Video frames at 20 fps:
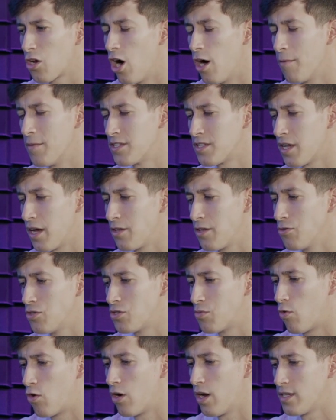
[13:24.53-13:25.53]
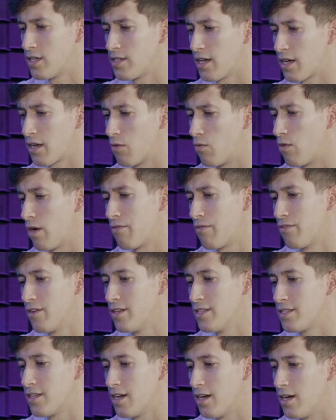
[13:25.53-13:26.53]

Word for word: Comments I use more as like a reference,